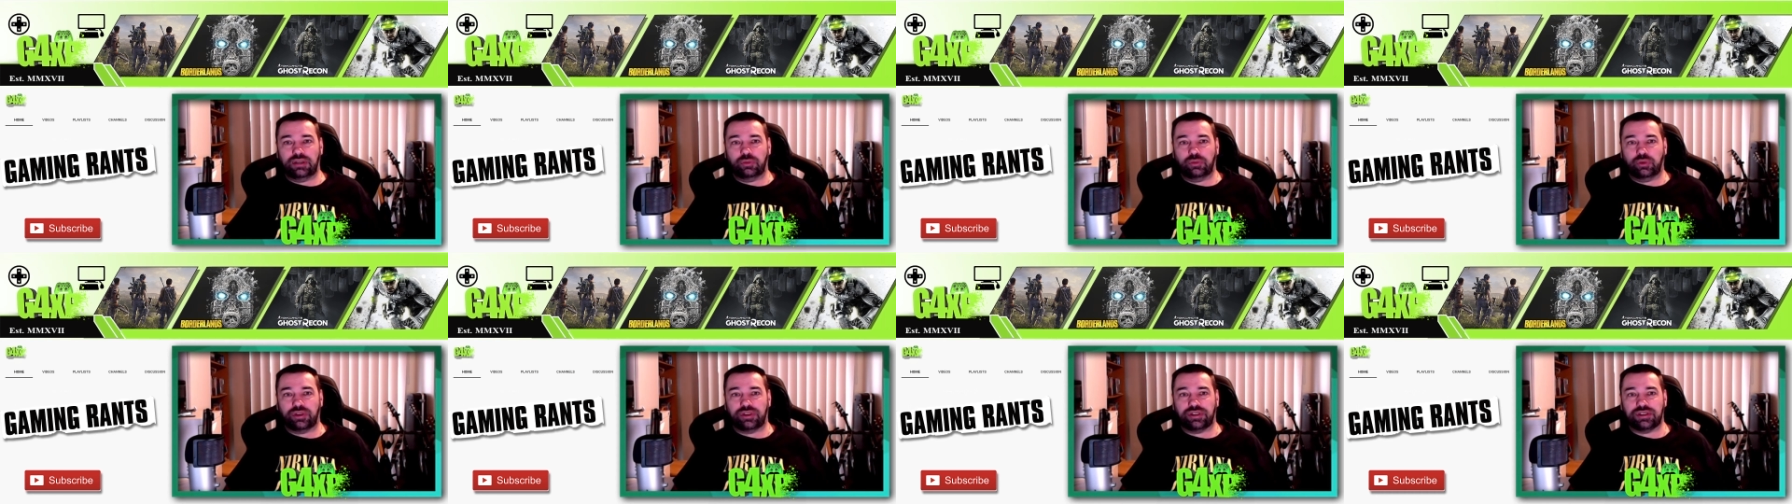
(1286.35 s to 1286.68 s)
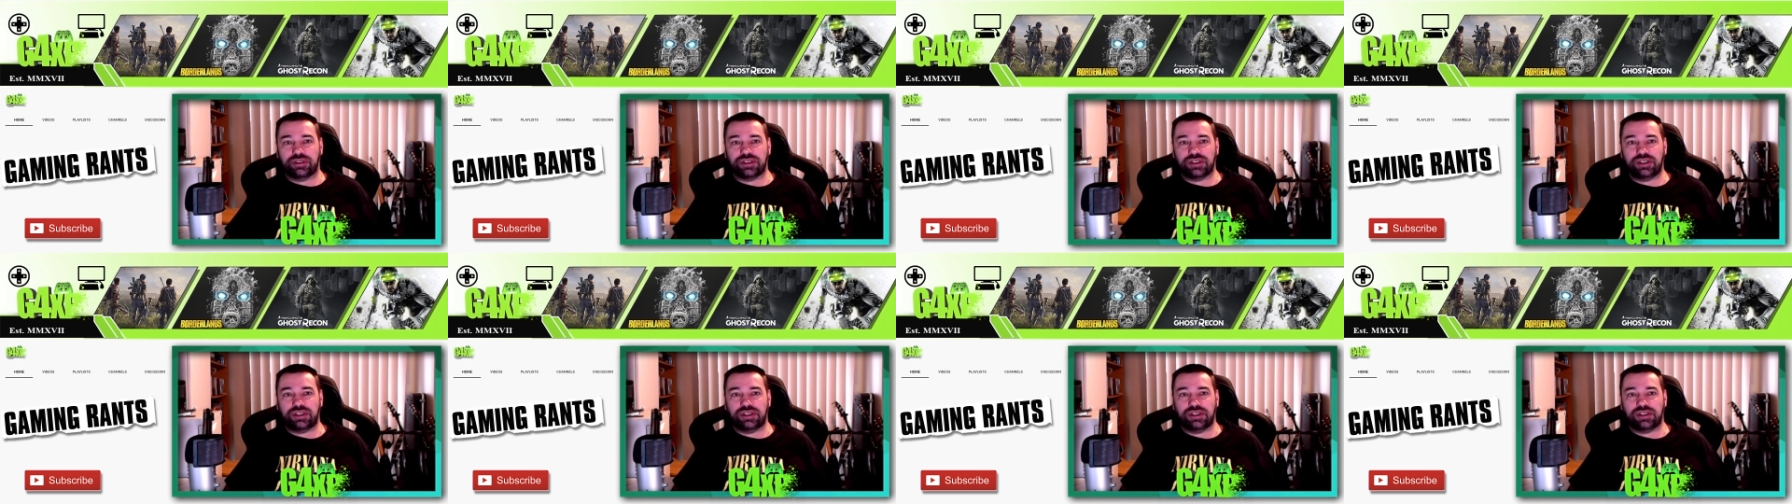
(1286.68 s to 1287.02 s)
with
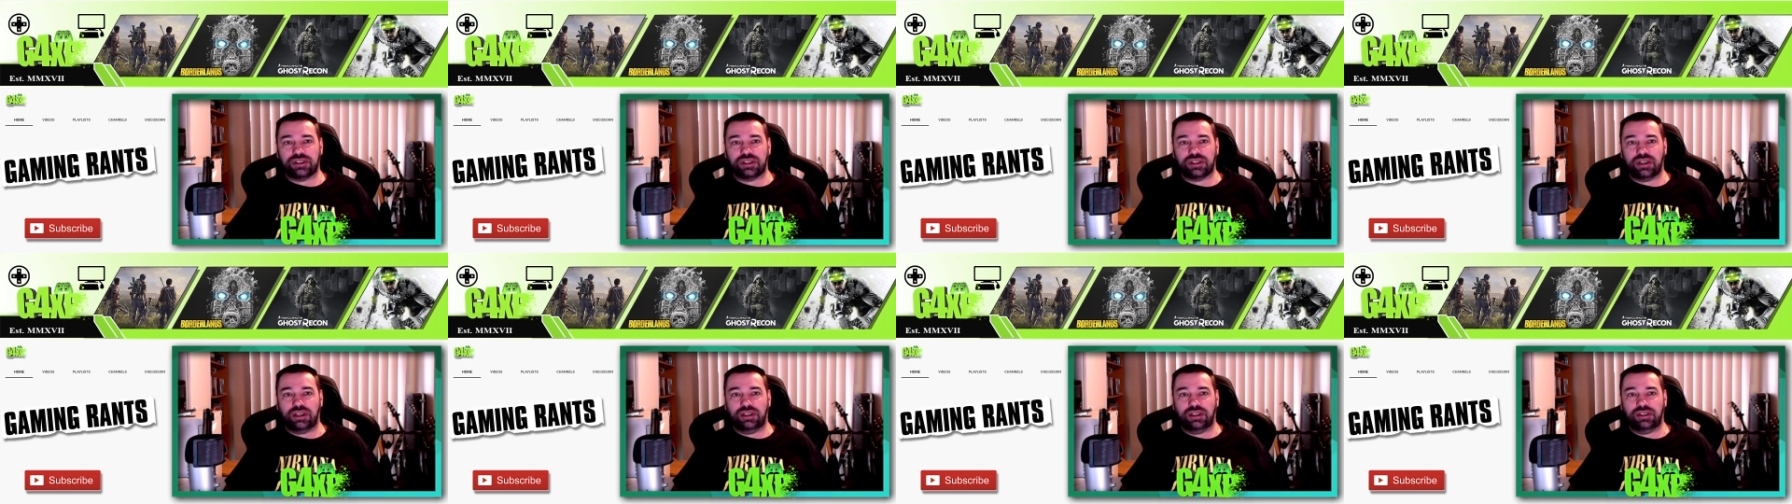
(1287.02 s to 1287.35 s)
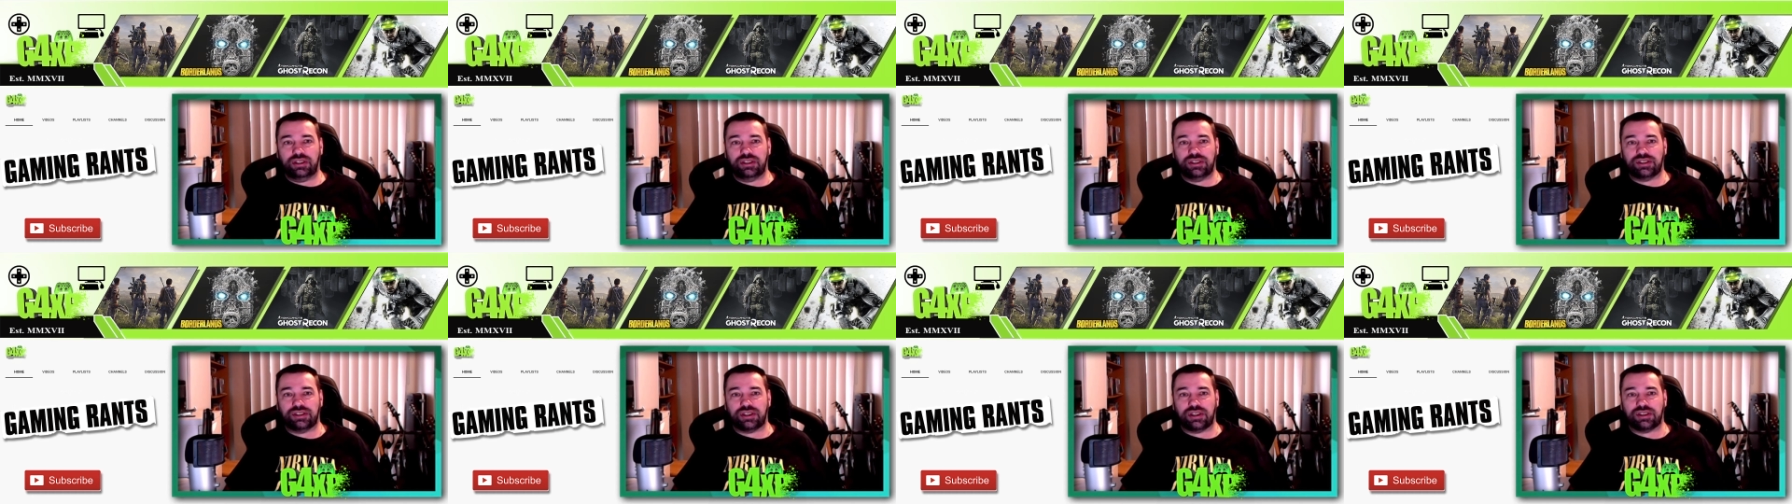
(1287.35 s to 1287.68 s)
cease and
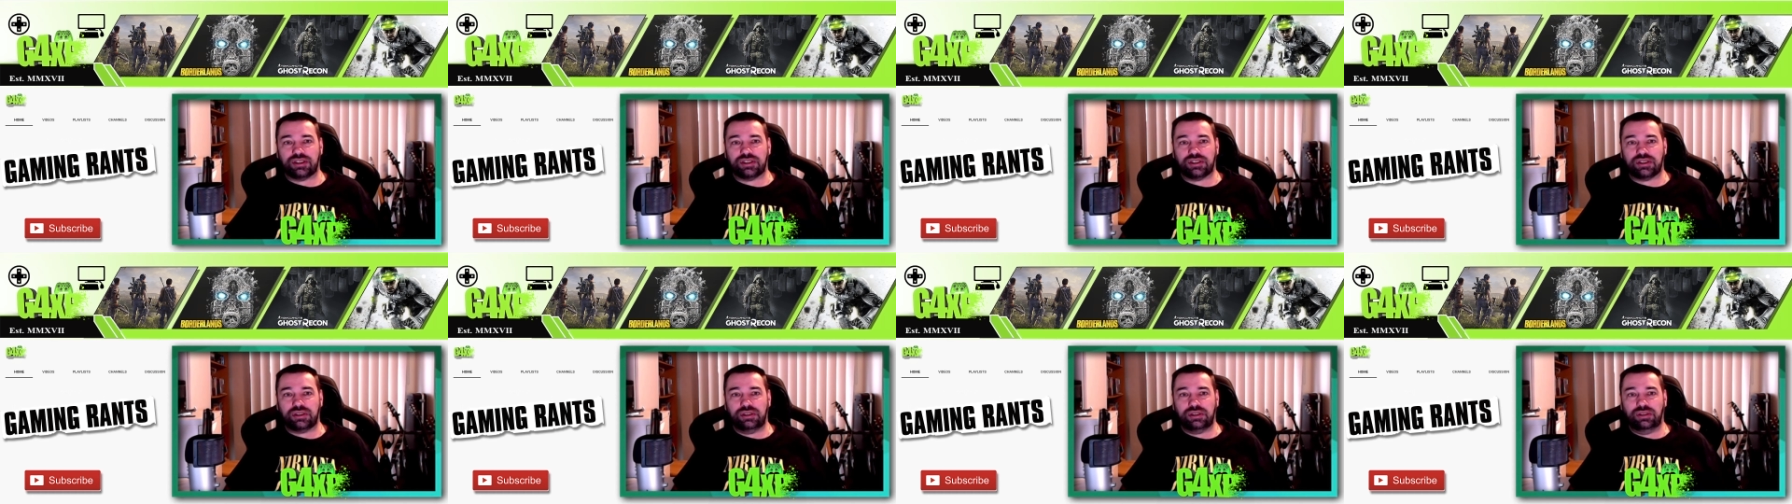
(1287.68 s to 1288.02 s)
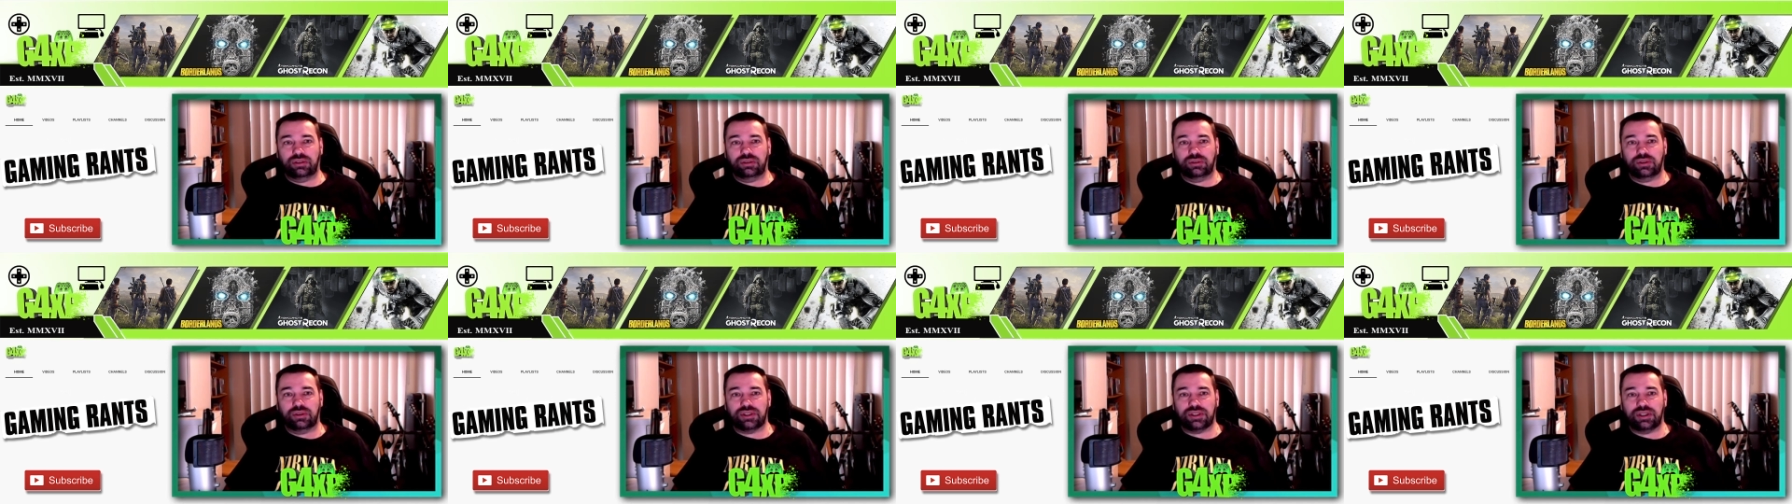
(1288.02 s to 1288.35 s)
desist
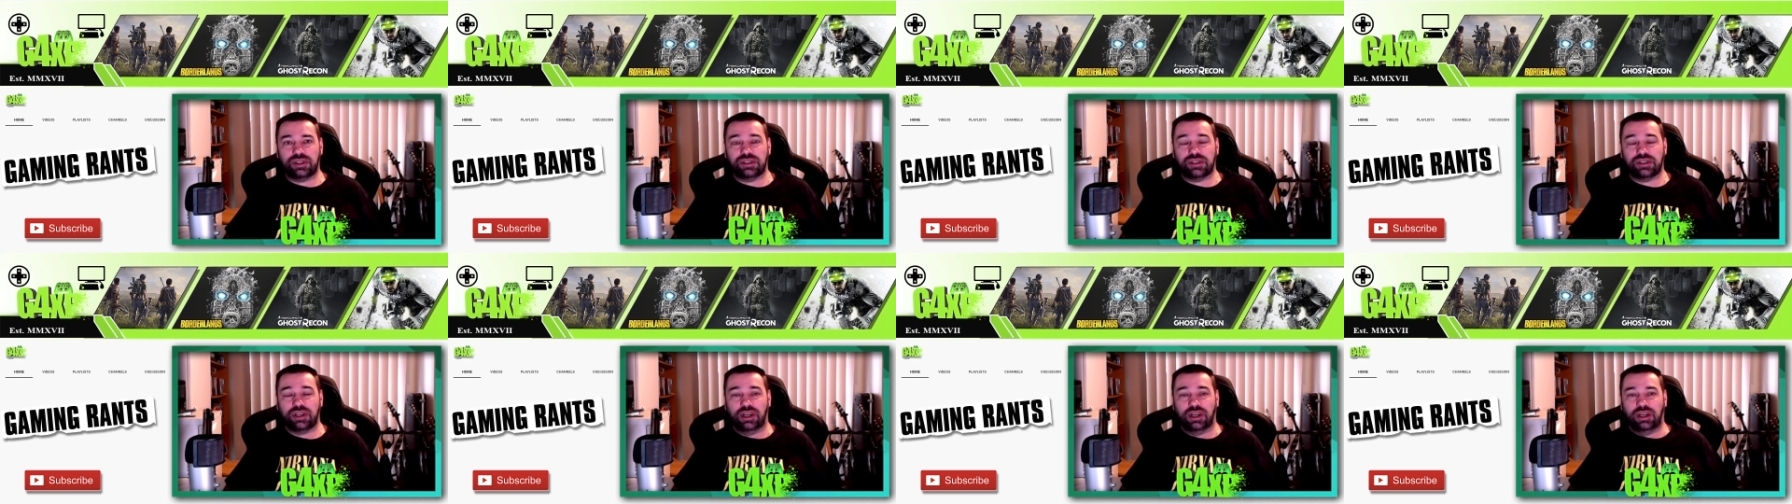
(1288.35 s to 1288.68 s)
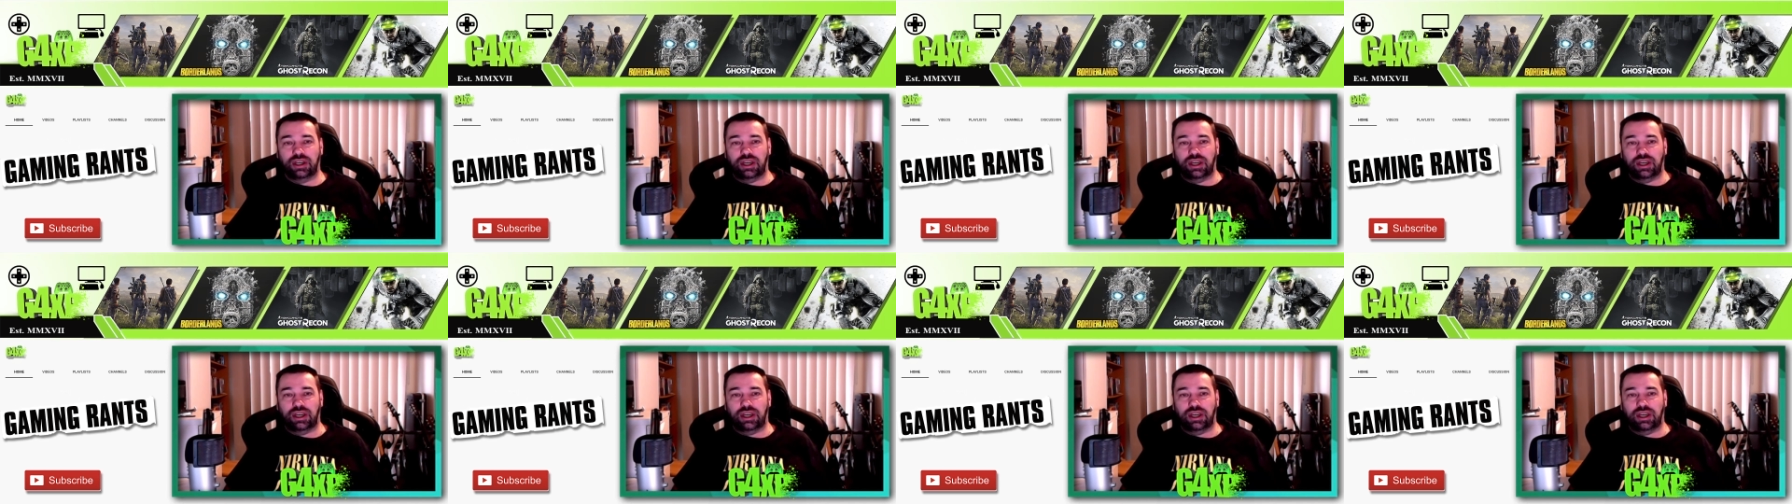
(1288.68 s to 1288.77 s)
notices,